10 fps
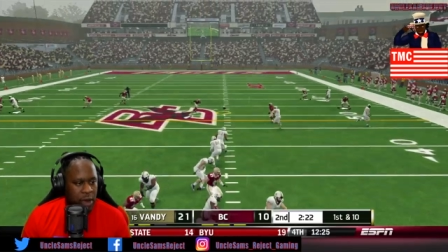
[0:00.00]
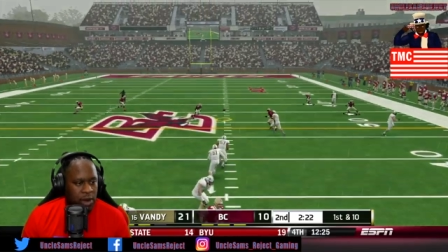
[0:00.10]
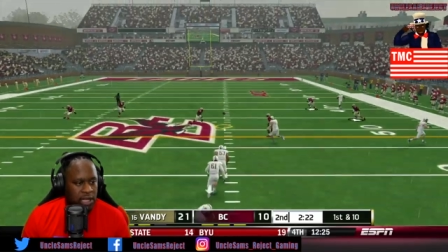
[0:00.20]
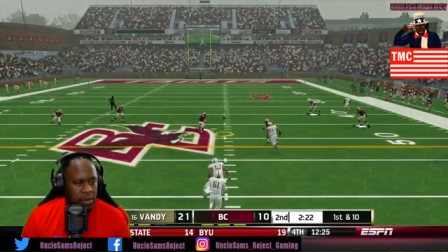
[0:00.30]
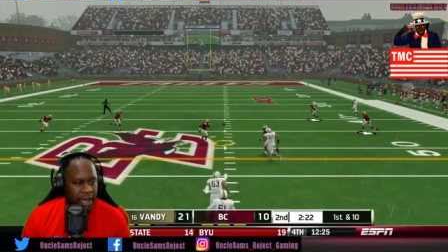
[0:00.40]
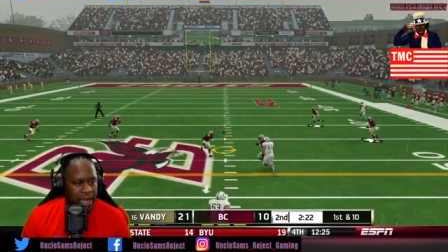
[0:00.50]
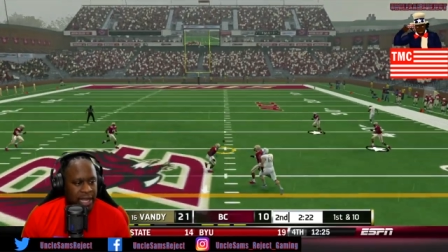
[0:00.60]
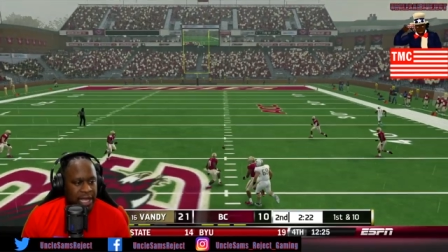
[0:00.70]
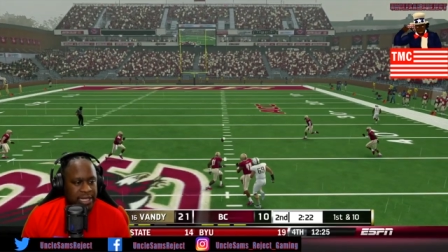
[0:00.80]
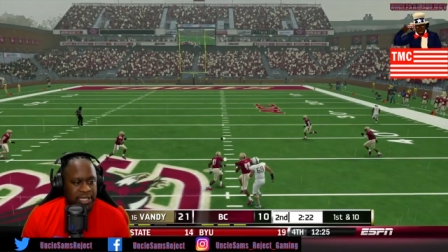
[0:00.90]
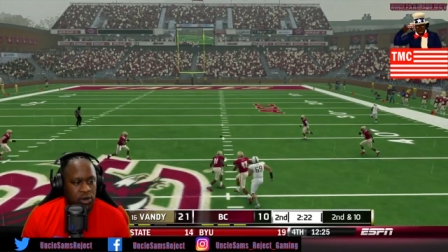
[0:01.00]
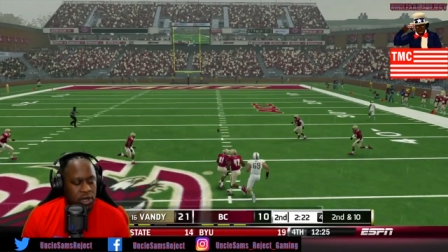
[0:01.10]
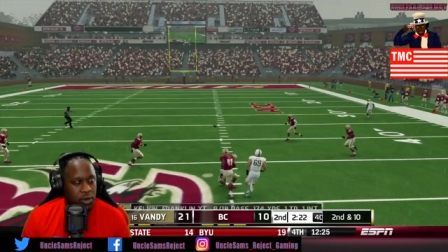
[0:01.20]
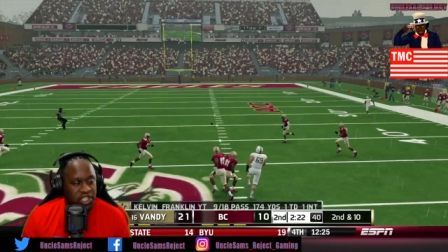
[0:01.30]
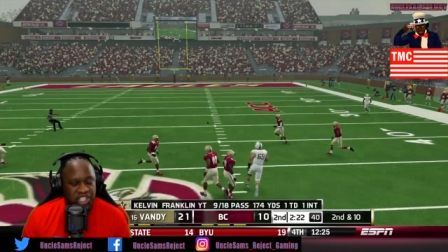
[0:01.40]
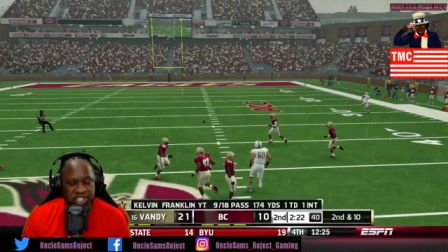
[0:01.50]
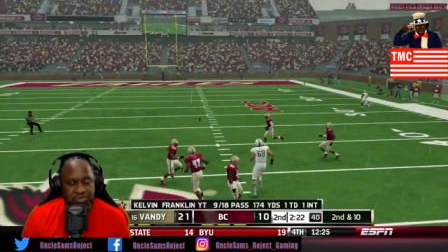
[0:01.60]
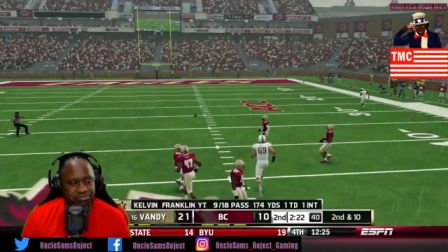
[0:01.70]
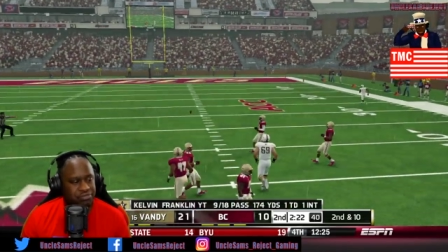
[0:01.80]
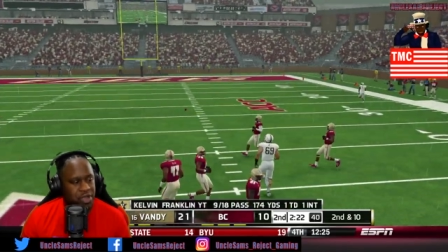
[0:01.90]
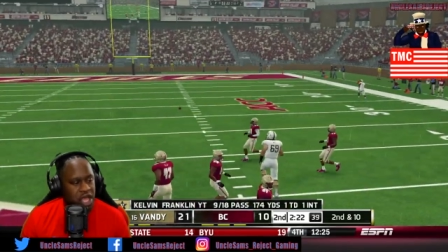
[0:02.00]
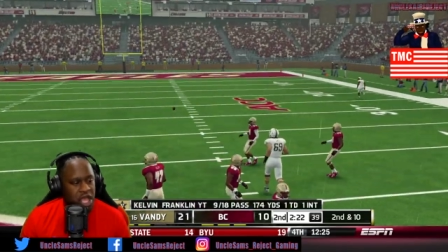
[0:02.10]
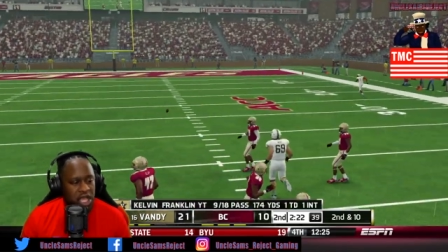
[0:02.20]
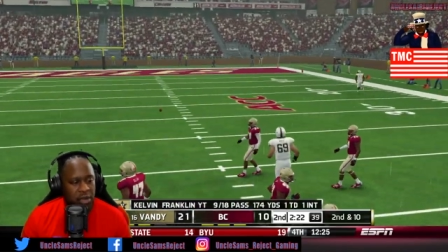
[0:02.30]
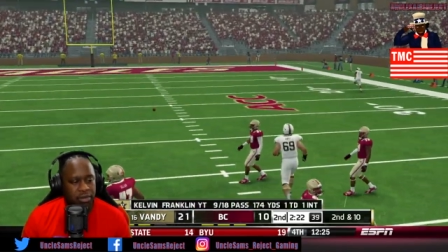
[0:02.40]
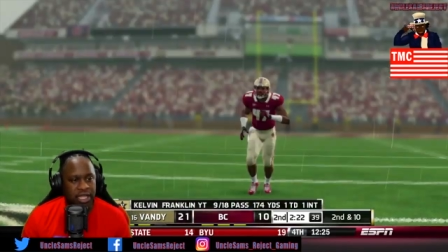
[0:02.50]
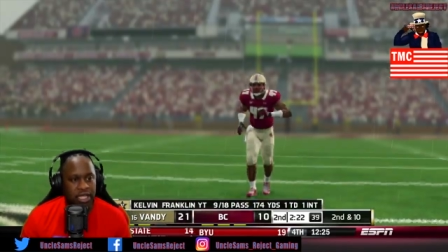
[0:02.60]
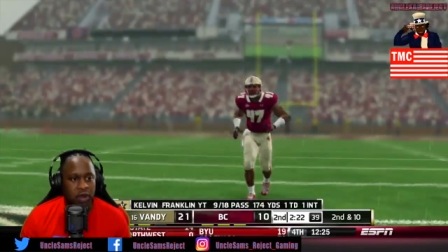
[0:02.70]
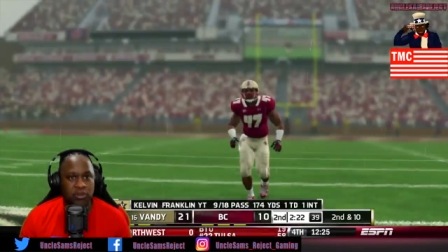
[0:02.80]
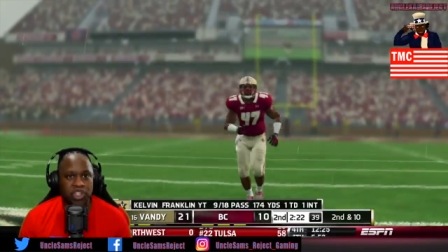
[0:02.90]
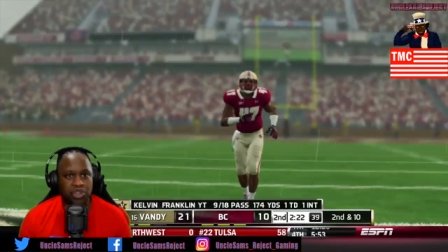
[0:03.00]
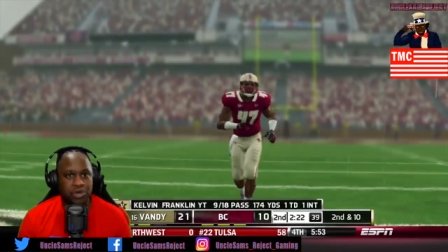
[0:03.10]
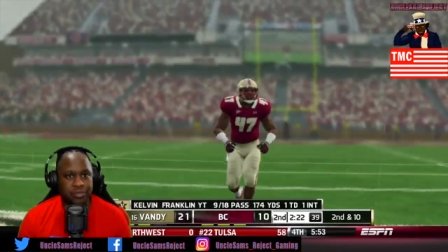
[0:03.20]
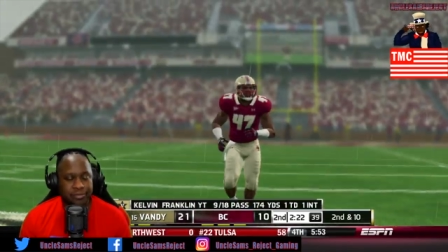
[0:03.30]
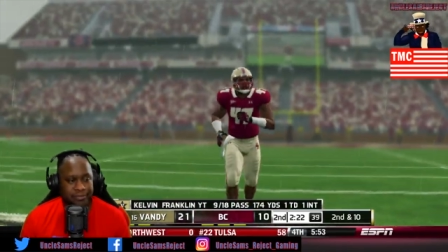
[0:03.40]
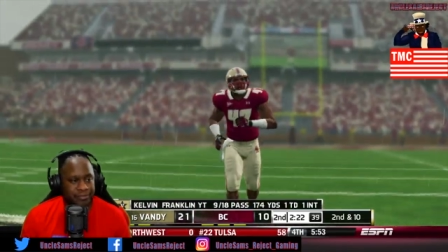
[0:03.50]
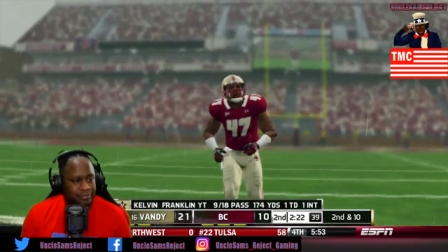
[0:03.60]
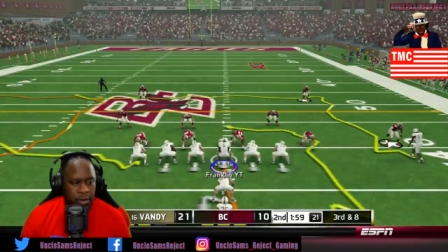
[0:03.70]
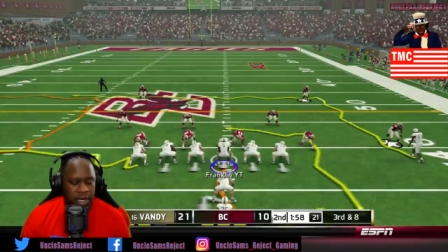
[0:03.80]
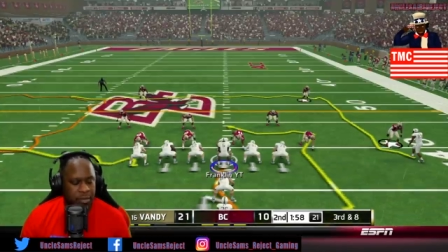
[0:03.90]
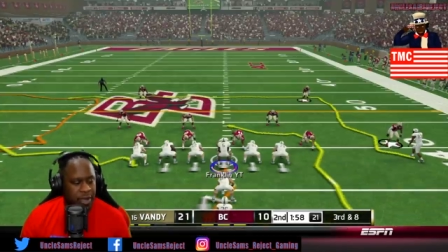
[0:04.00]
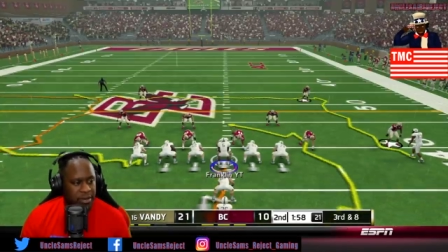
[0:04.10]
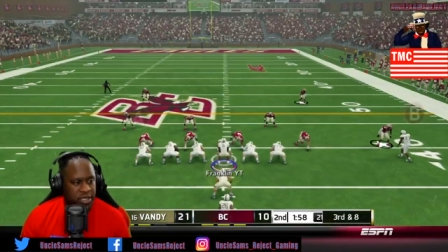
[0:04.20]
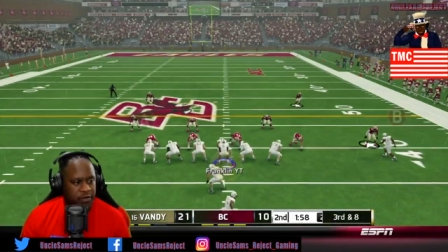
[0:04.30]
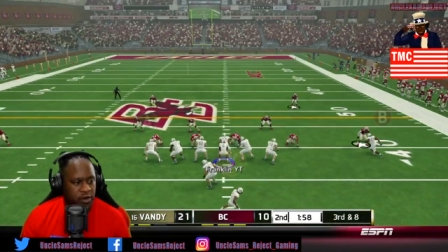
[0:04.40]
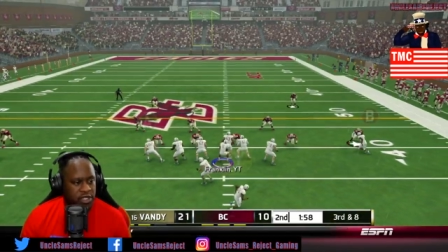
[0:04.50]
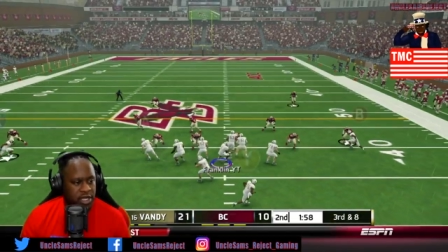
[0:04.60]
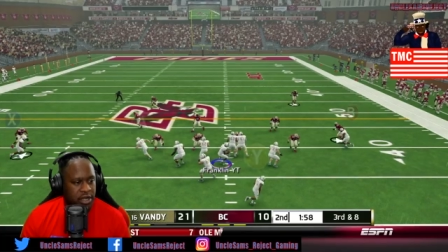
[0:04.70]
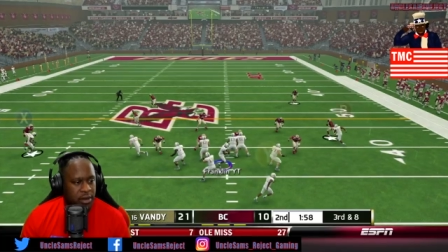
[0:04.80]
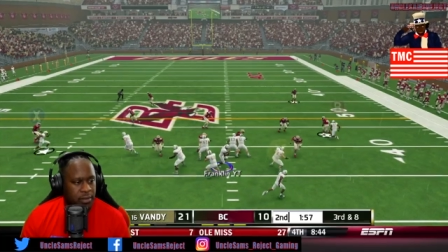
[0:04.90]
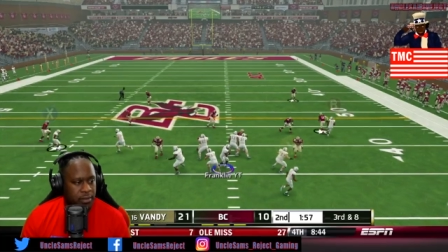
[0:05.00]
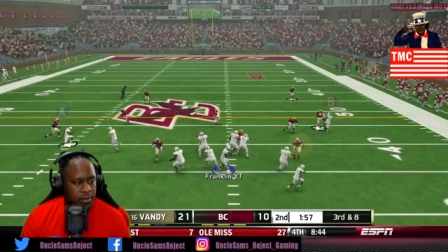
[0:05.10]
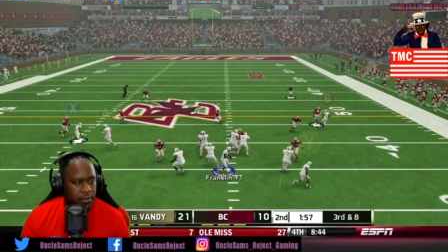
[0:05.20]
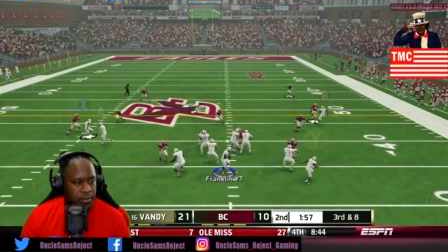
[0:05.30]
We got one out the back of the end zone, and we just completely overshoot him. All right, we need to pick up this first here.